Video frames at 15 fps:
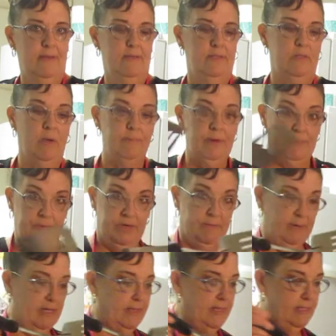So I'm going to put them
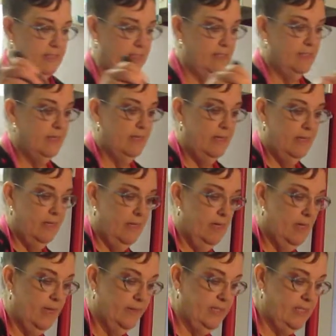on the
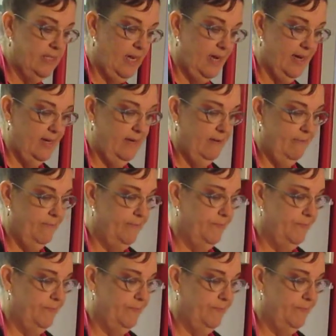side.